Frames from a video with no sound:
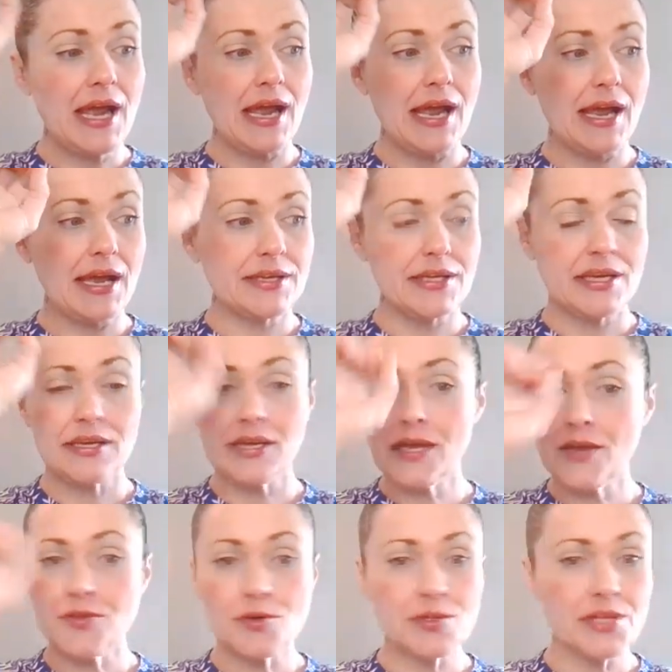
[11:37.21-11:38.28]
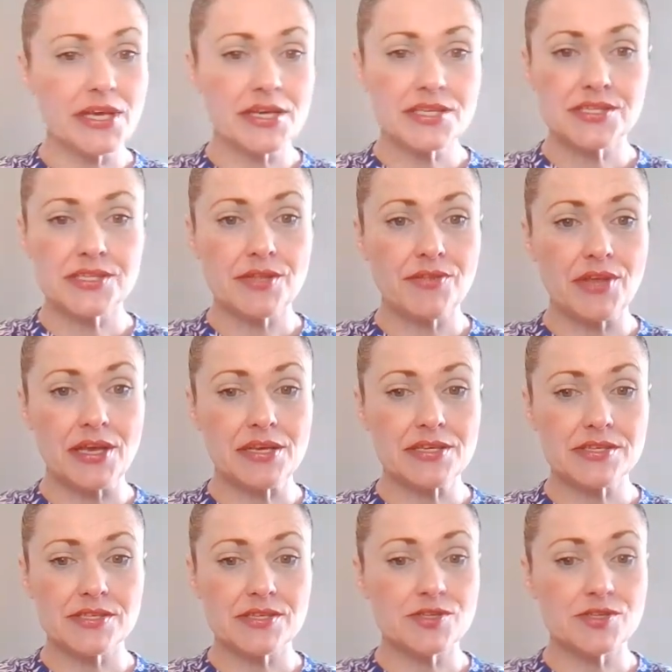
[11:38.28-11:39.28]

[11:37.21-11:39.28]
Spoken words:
and any other links to things,